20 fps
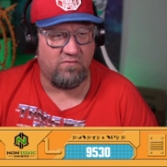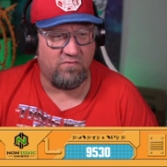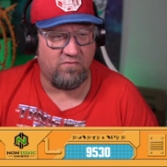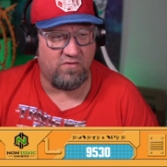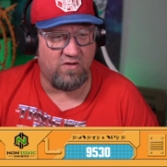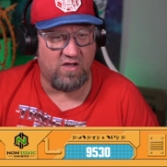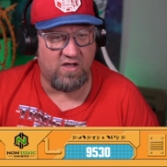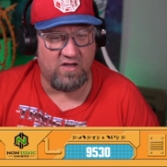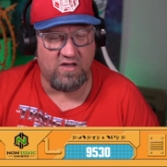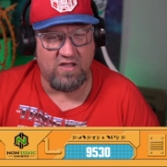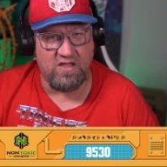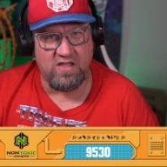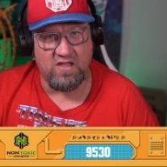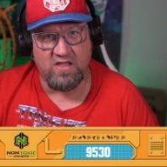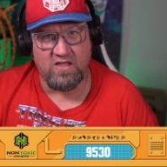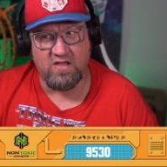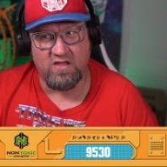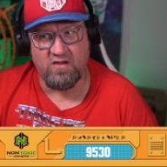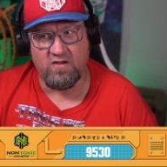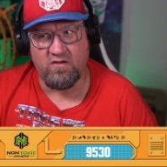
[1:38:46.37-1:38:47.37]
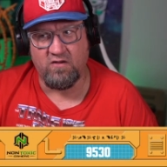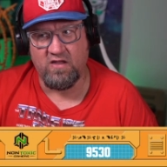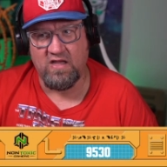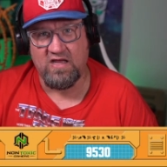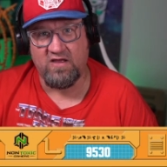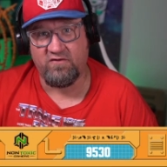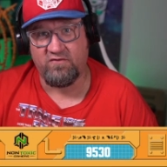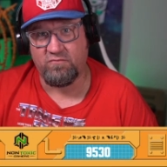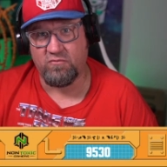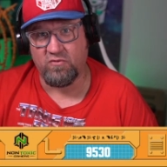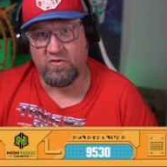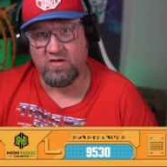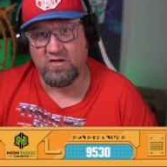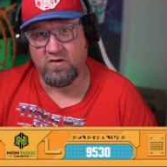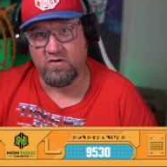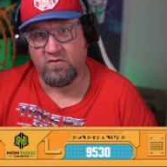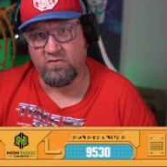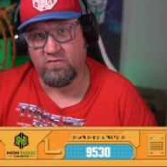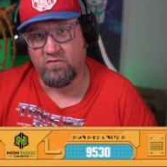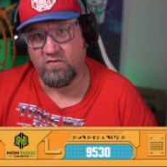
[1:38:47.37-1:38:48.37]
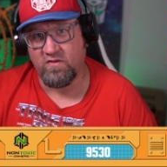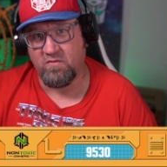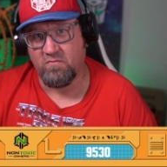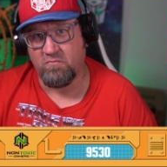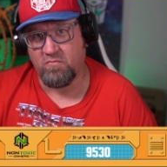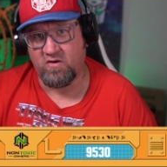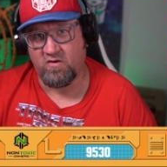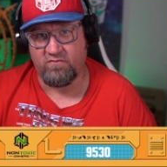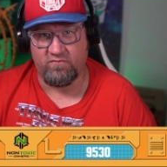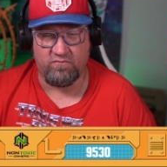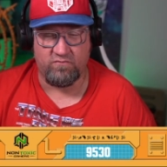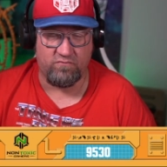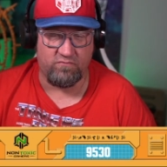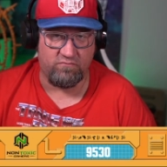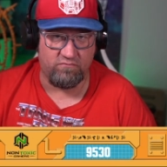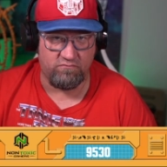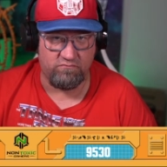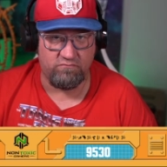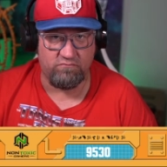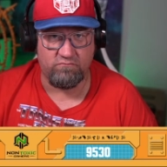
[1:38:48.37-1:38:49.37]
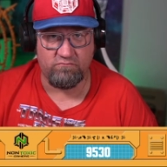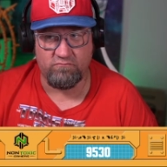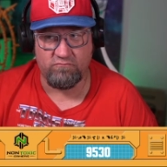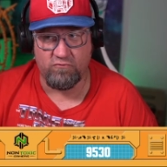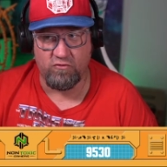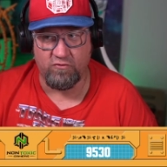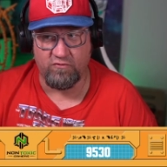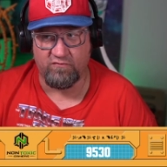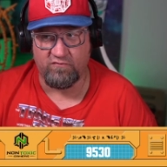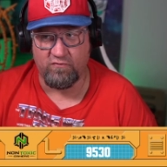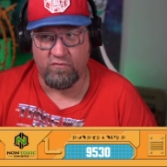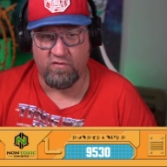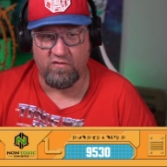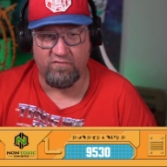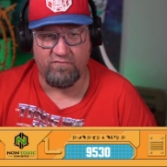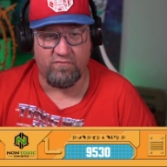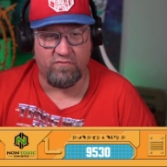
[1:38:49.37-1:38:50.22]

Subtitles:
not a Hasbro character that Marvel wrote a story